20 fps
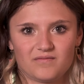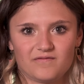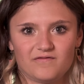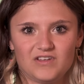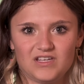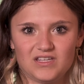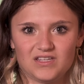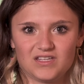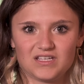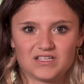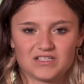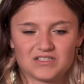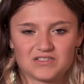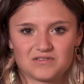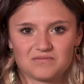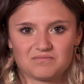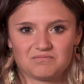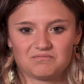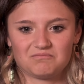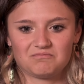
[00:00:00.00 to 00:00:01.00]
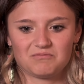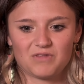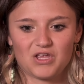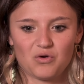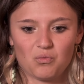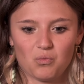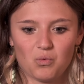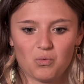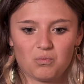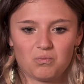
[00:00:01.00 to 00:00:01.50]
feelings
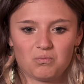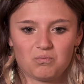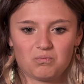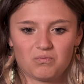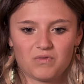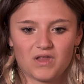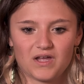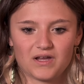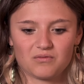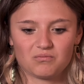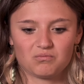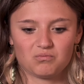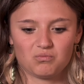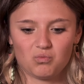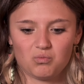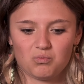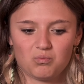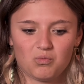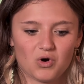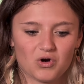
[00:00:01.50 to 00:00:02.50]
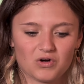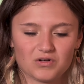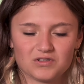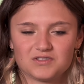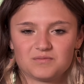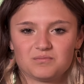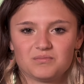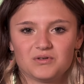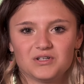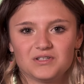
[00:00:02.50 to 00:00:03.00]
in like
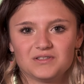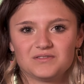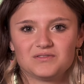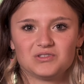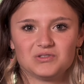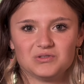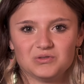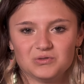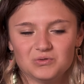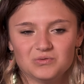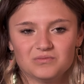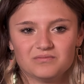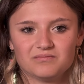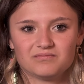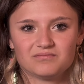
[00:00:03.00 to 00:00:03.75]
words put to